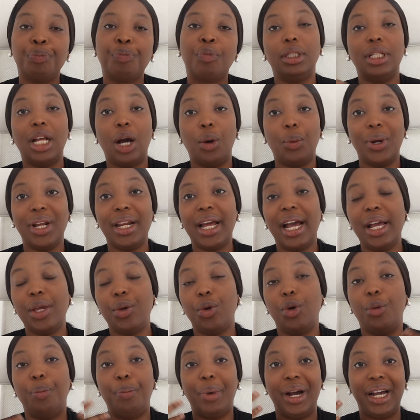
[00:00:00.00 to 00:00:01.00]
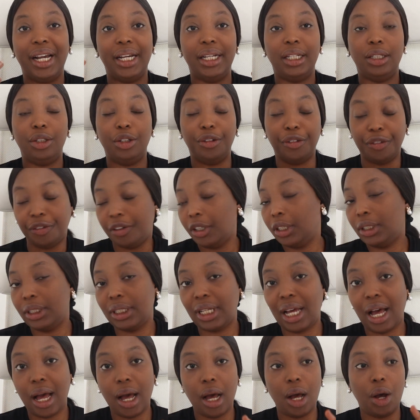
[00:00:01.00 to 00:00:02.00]
Now, whether you're buying your first
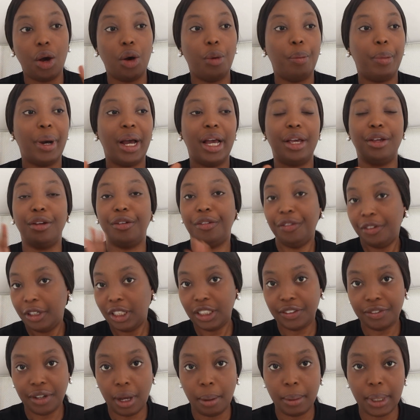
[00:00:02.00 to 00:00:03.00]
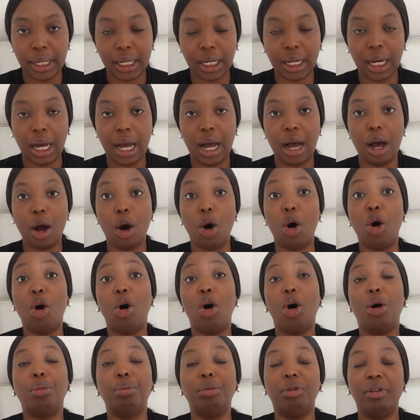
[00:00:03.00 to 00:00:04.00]
car or buying your first family car or
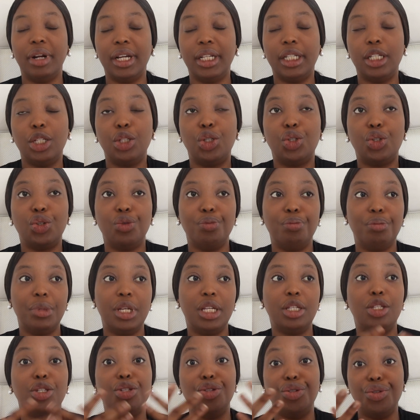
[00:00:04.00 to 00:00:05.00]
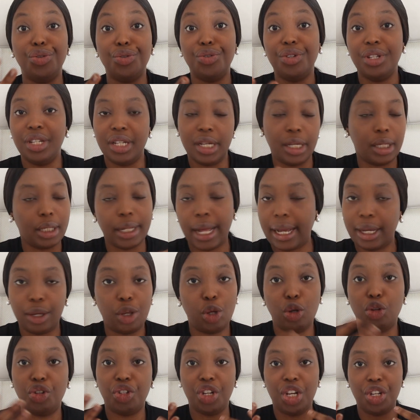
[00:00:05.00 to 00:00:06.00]
upgrading to meet new needs, like
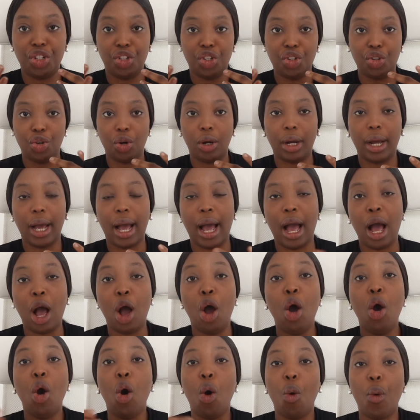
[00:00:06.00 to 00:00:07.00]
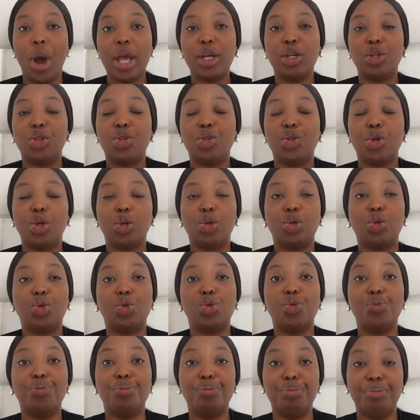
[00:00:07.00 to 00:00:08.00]
you're changing your car, where you chose
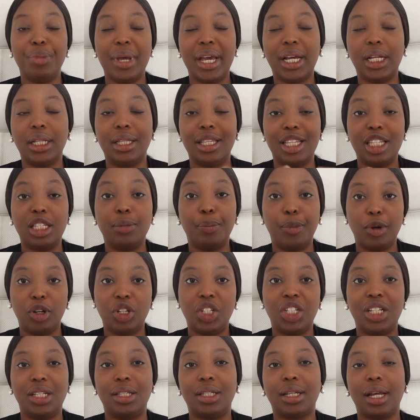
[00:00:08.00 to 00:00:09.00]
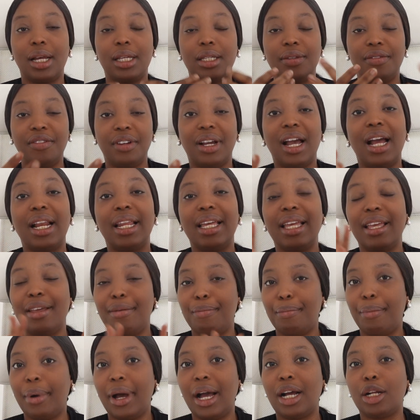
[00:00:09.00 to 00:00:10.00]
to make this purchase can significantly
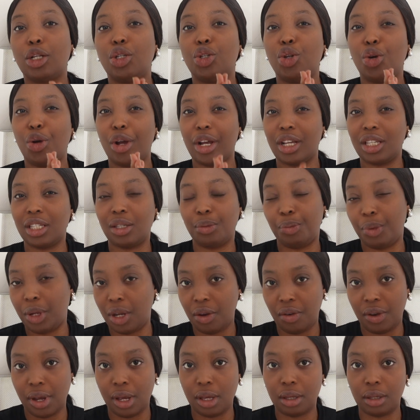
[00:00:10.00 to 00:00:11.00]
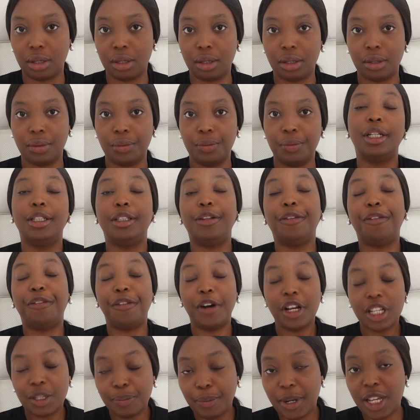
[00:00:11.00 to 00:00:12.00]
impact your experience. The
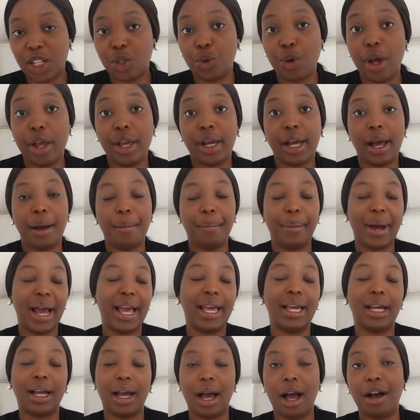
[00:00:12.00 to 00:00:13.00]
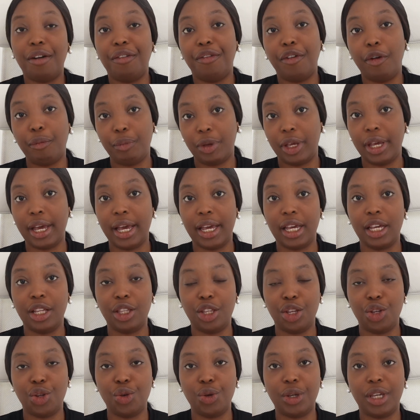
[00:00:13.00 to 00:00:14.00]
first place where you can buy a car from here in
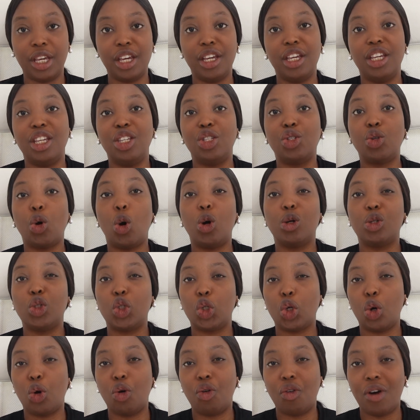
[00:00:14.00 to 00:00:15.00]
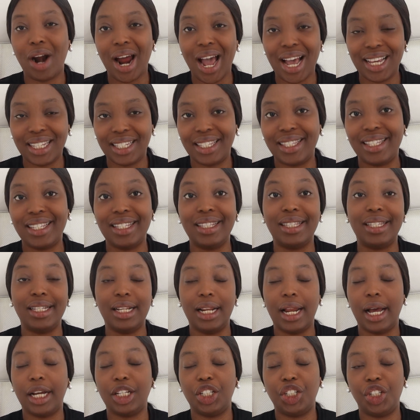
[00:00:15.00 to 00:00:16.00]
the UK is authorized
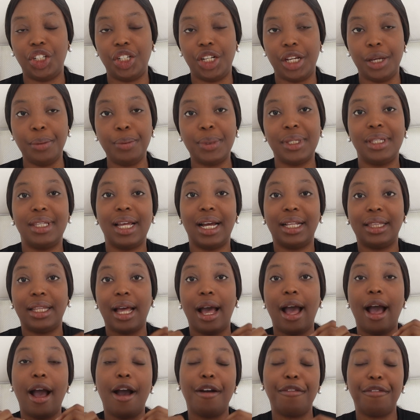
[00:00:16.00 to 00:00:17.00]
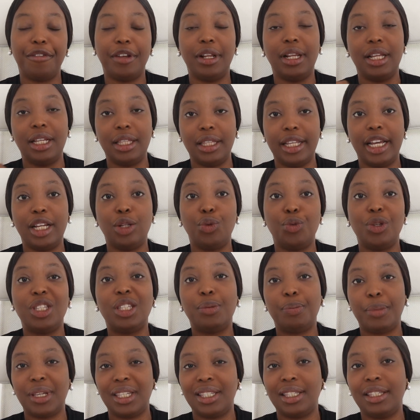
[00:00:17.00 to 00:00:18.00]
dealerships that are affiliated with
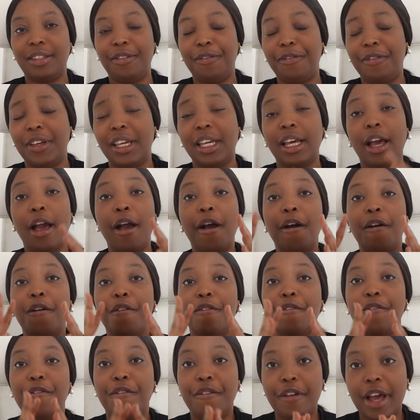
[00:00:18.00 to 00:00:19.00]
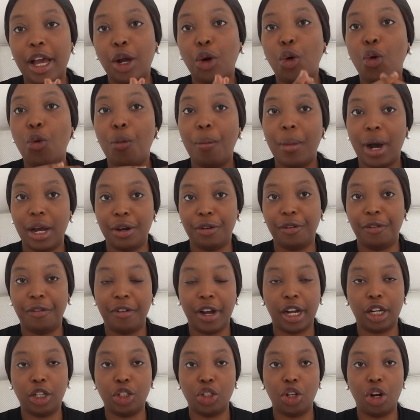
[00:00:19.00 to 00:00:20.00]
specific vehicle
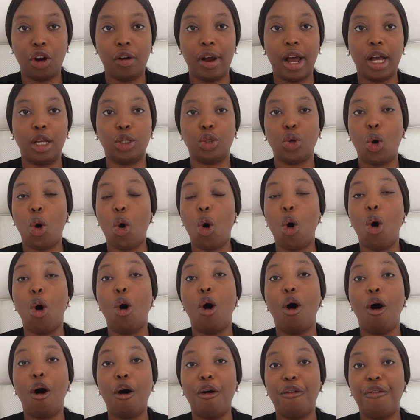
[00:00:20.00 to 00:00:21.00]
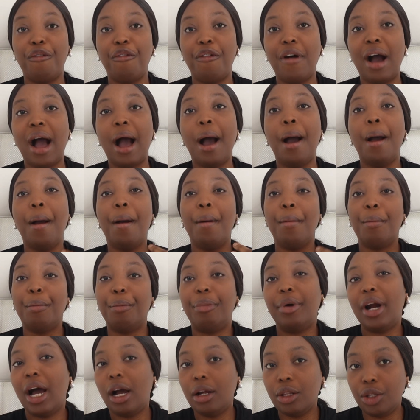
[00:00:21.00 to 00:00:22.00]
manufacturers or offer
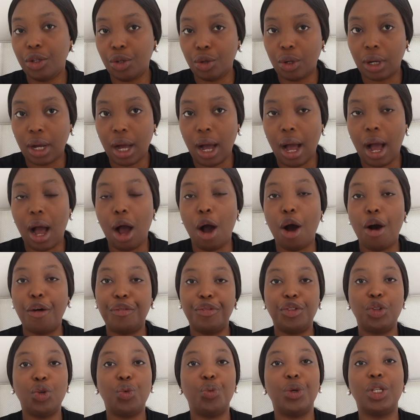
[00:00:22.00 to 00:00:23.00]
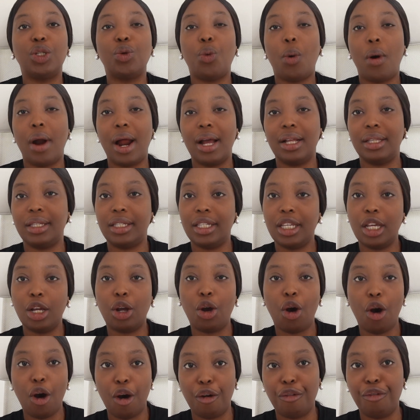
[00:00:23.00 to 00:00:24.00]
brand new car, often with warranty
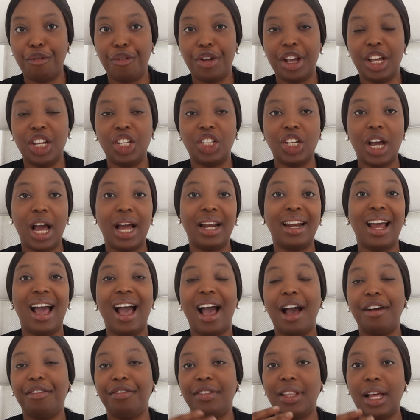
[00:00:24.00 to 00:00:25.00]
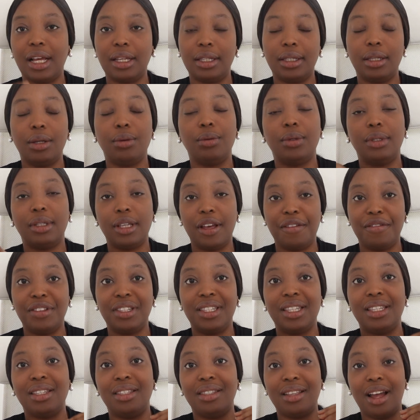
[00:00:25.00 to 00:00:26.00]
coverage and after sales
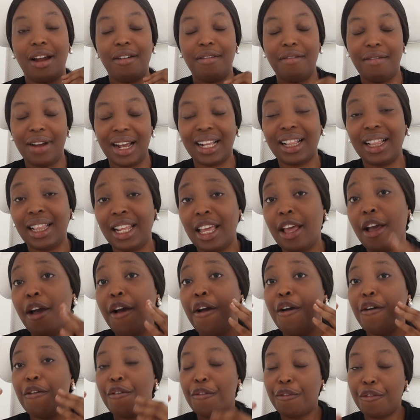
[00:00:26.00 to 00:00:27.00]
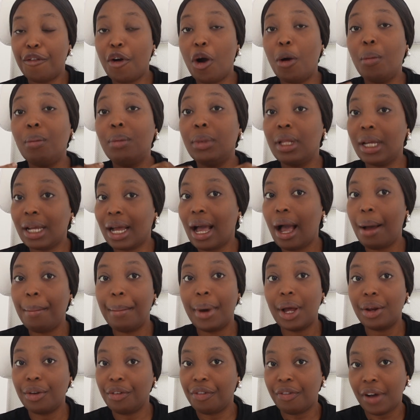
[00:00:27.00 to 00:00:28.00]
services directly from the car
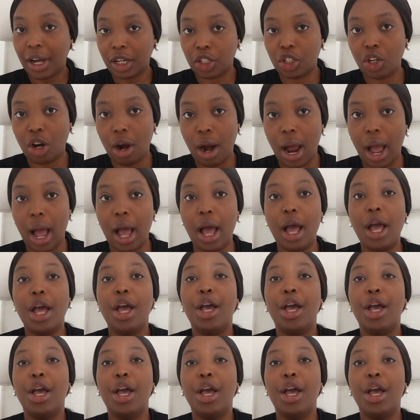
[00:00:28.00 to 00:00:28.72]
manufacturer.